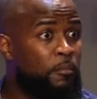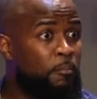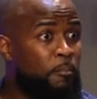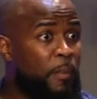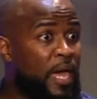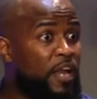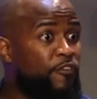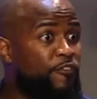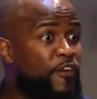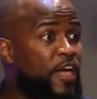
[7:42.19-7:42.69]

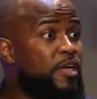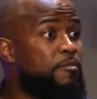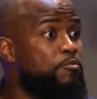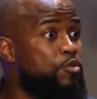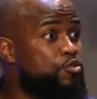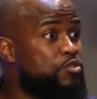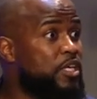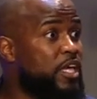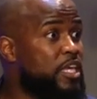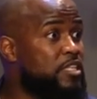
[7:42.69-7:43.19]
Matter of fact,
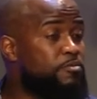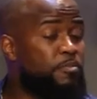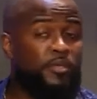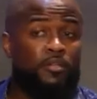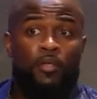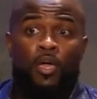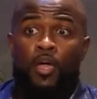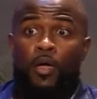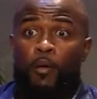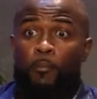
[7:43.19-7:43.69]
music has
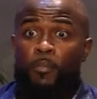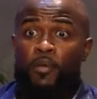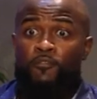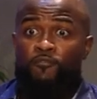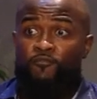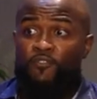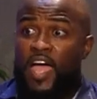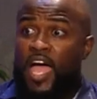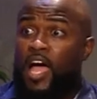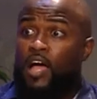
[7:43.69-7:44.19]

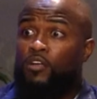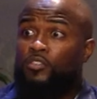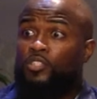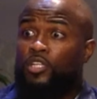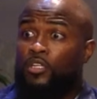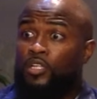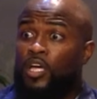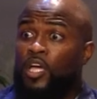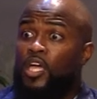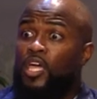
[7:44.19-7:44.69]
been found
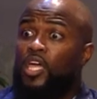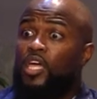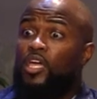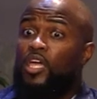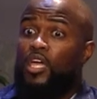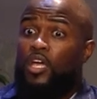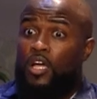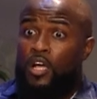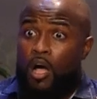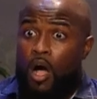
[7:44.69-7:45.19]
to, it
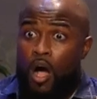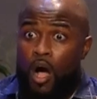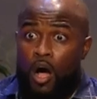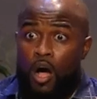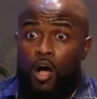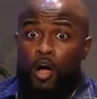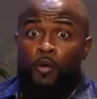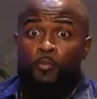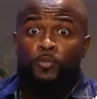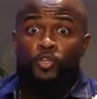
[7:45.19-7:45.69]
can
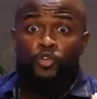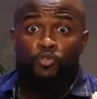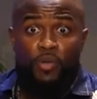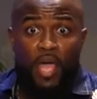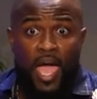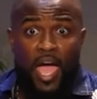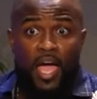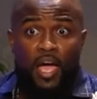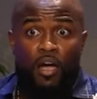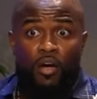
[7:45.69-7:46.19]
calm you
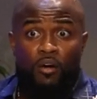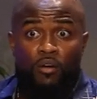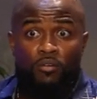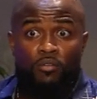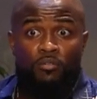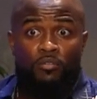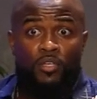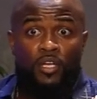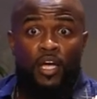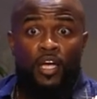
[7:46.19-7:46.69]
down.